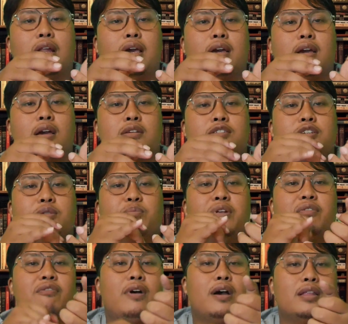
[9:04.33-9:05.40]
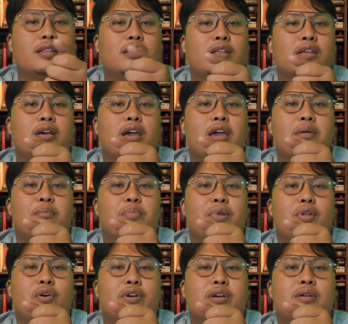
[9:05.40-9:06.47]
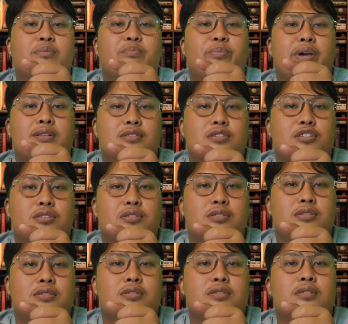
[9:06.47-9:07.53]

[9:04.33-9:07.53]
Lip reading: like a simplified employee pensions,